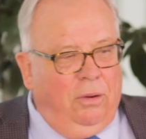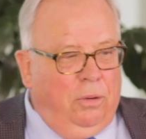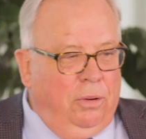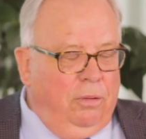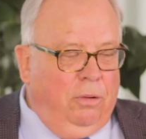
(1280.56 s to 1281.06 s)

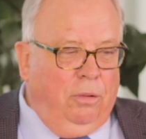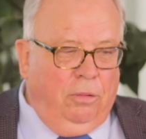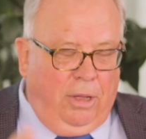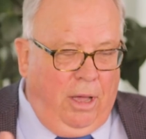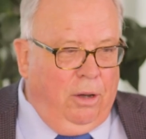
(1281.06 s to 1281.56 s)
or,
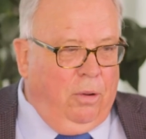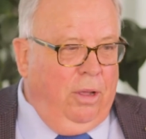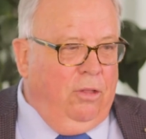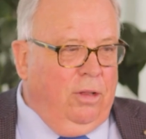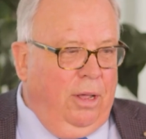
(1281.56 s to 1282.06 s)
or go to
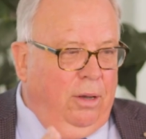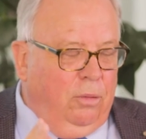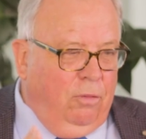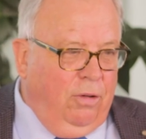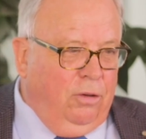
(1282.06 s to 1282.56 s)
Queensland
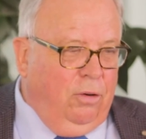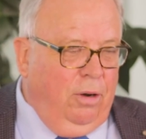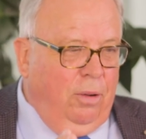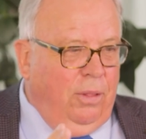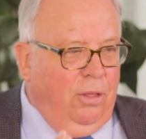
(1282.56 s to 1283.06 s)
or
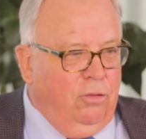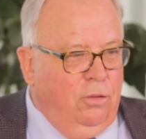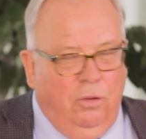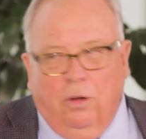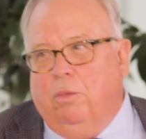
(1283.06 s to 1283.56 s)
Victoria where they've
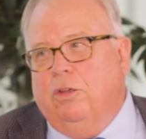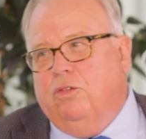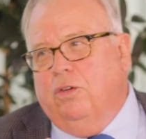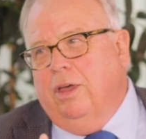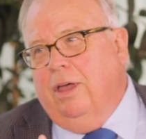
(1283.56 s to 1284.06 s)
still got rich
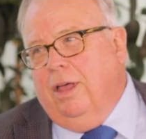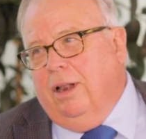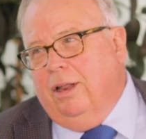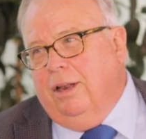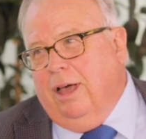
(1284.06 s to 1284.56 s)

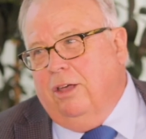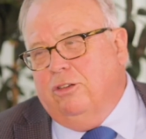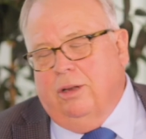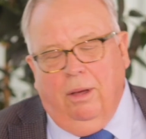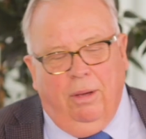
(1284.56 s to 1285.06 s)

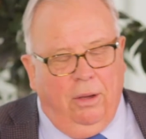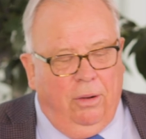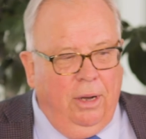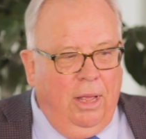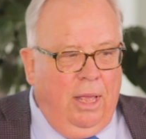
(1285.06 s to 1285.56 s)
litigation going
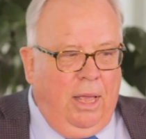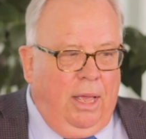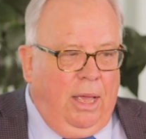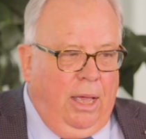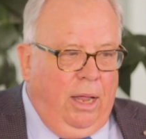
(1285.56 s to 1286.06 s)
on
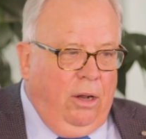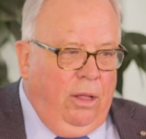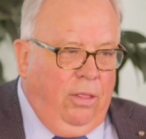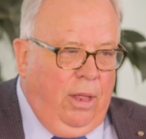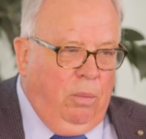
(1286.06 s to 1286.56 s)
and
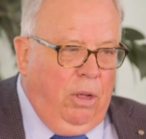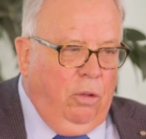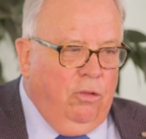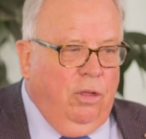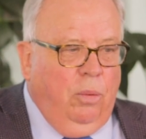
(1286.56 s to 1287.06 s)
then we
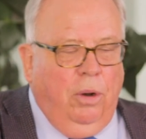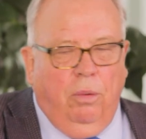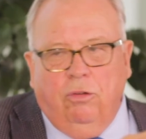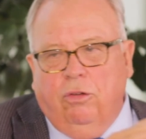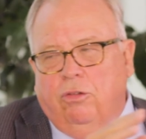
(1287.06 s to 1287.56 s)
also want to
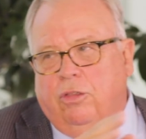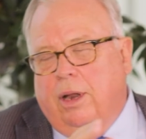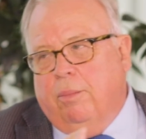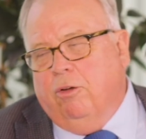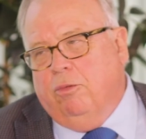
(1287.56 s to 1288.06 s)
reduce the
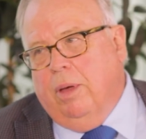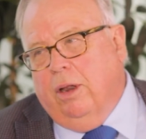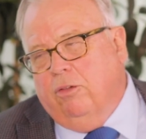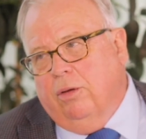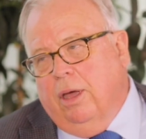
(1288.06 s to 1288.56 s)
number of
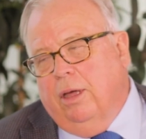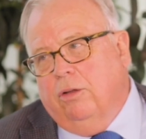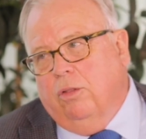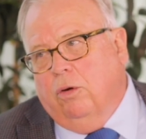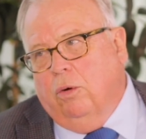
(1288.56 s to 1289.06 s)
matters are going
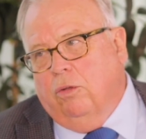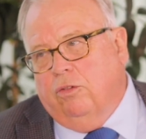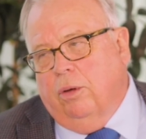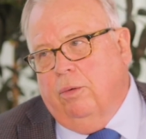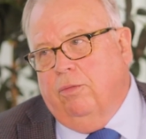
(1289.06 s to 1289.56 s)
to the court.
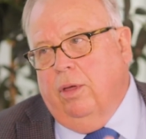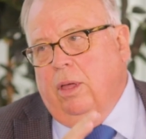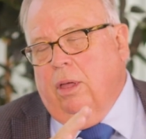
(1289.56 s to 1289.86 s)
So we've, mm.